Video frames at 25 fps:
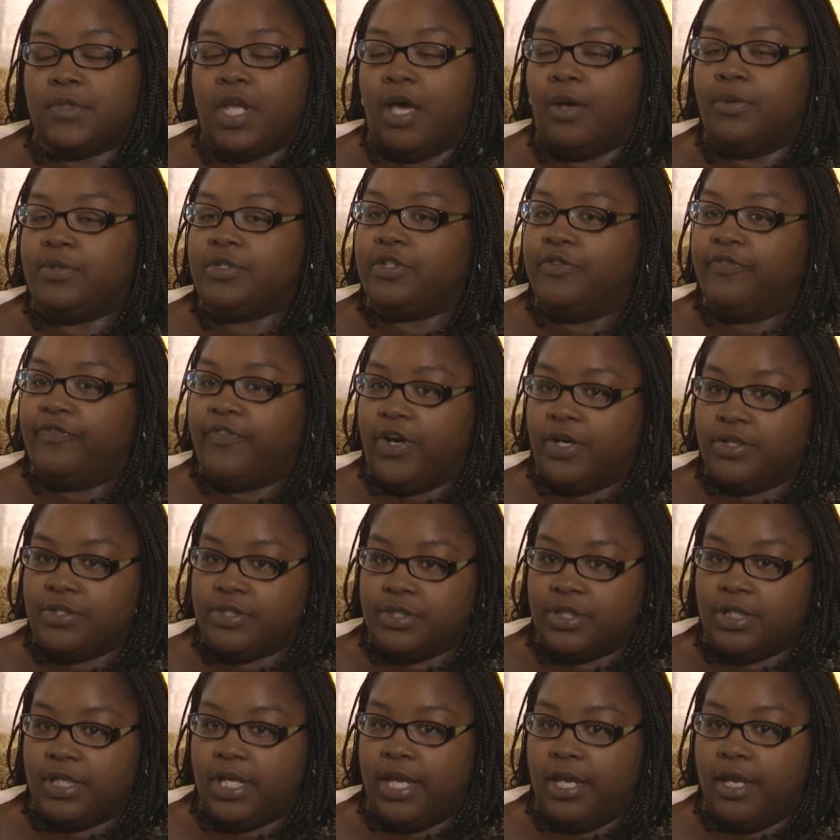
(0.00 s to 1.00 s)
I was in
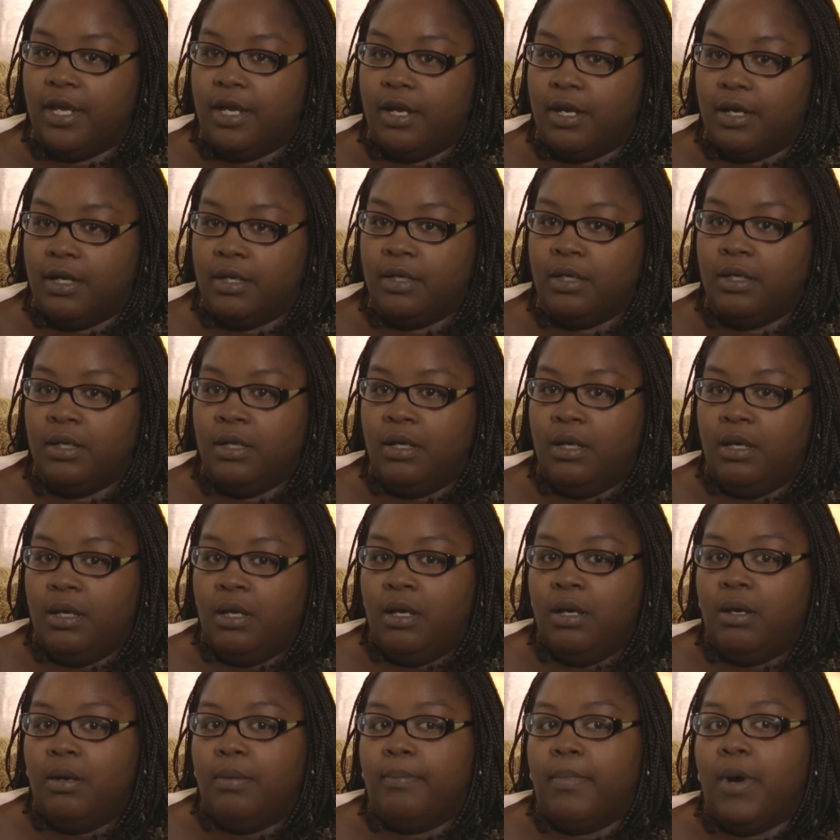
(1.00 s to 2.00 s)
foster care
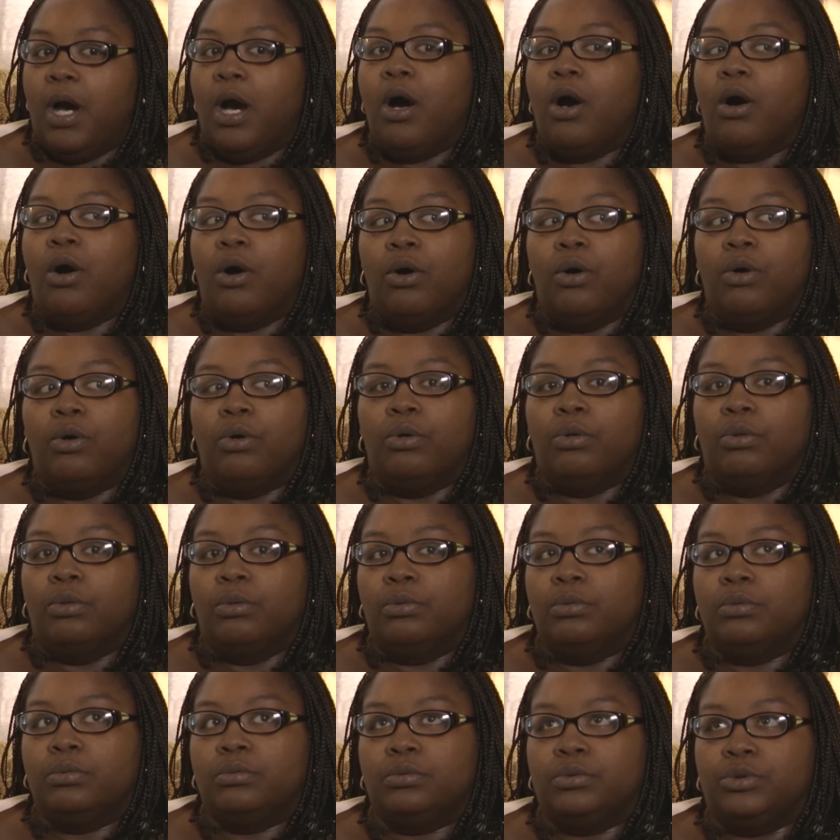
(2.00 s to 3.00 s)
my
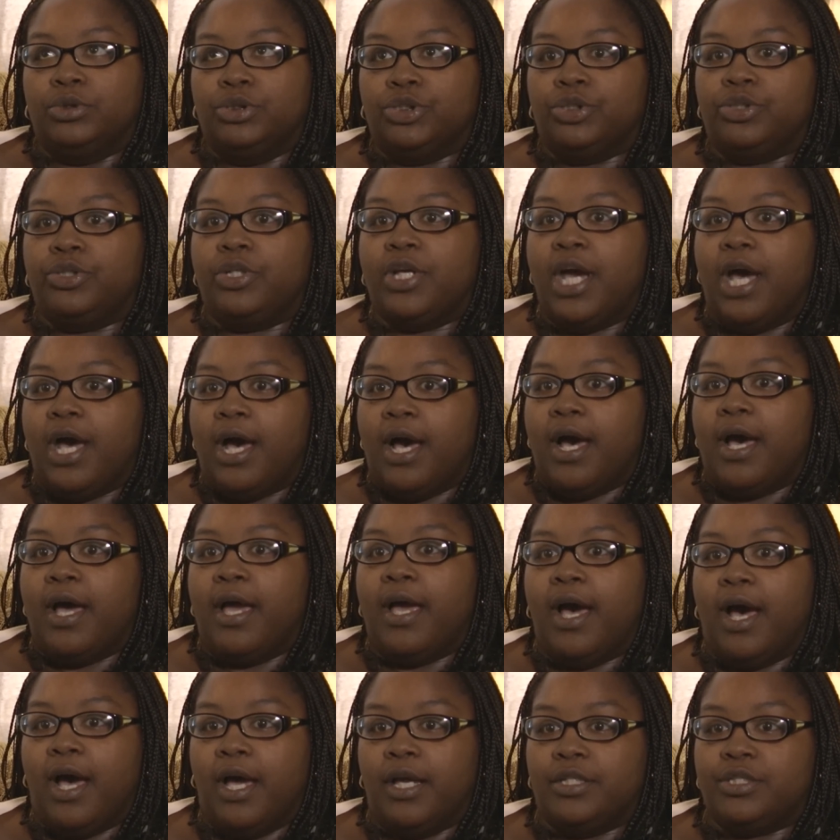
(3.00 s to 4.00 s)
whole junior
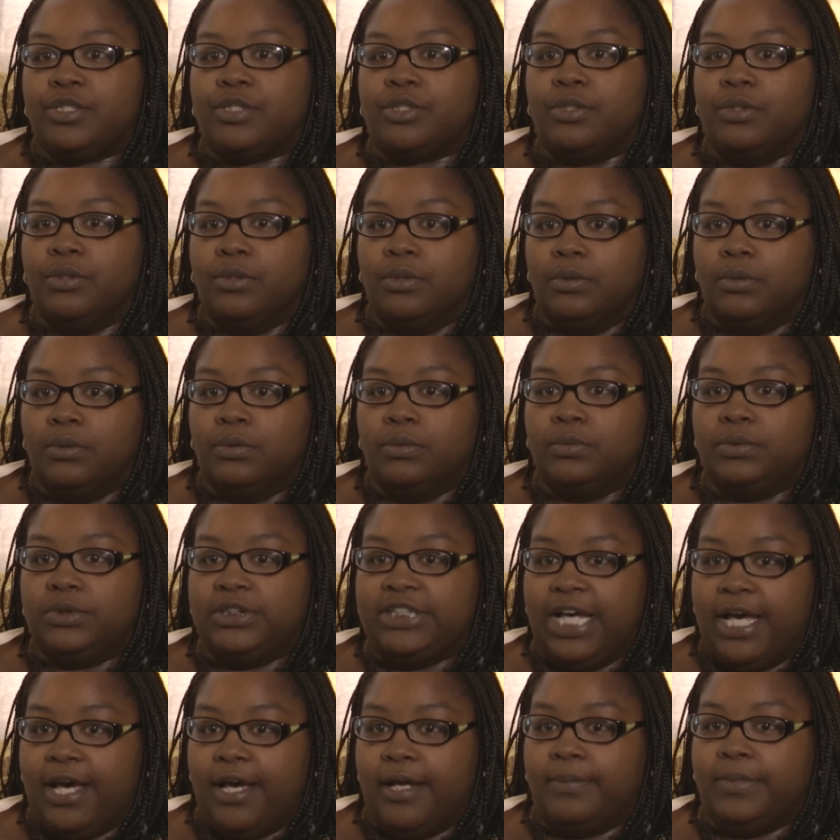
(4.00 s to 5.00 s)
high, high school
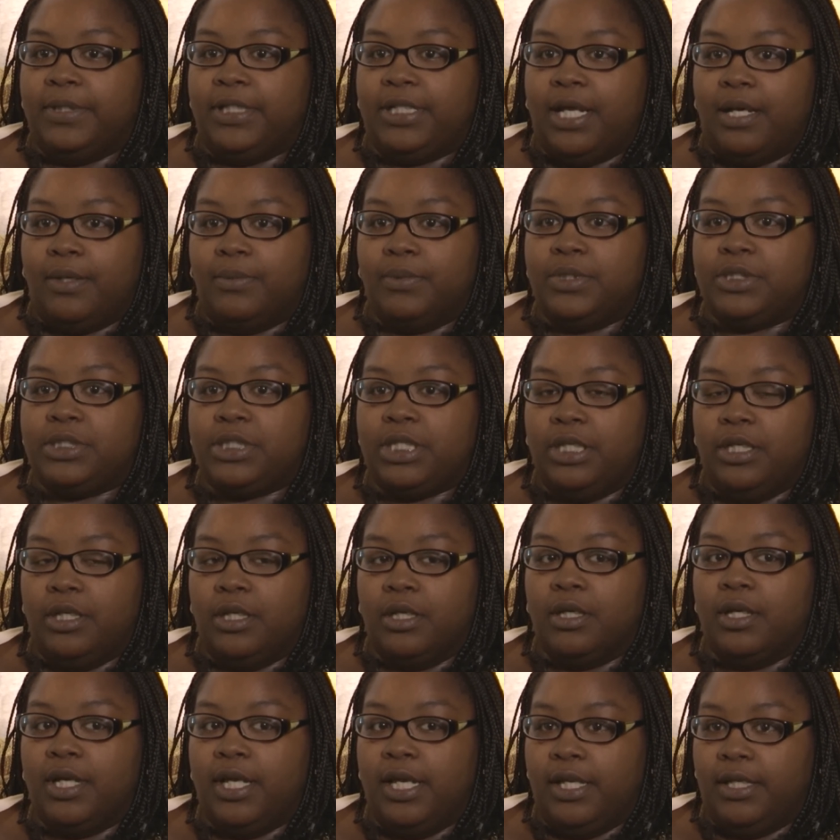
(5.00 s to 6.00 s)
time that I was
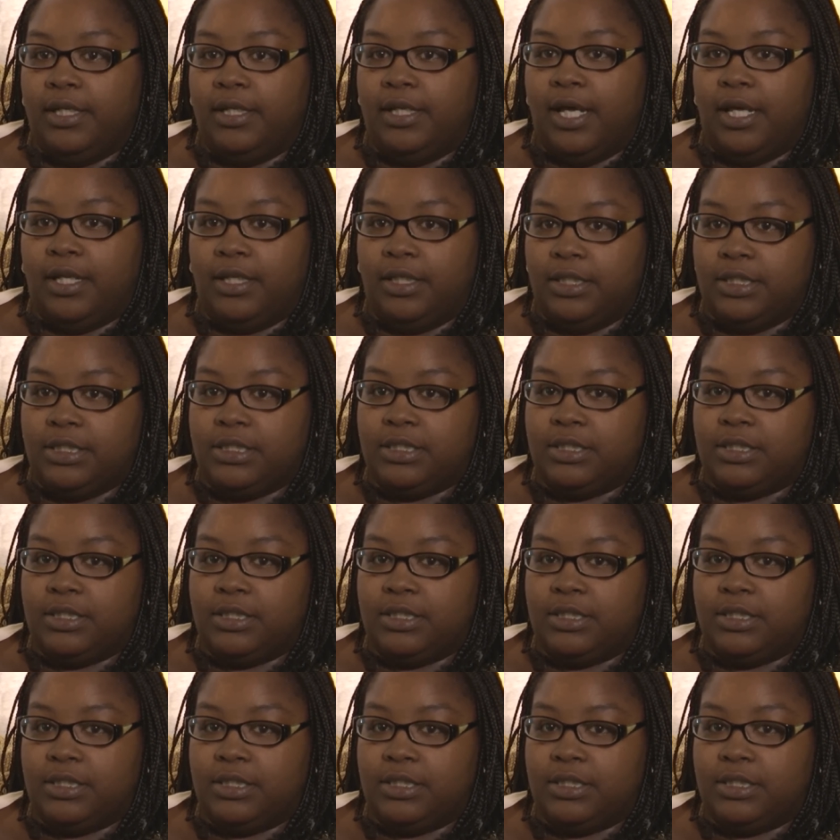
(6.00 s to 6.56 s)
here, in and out of the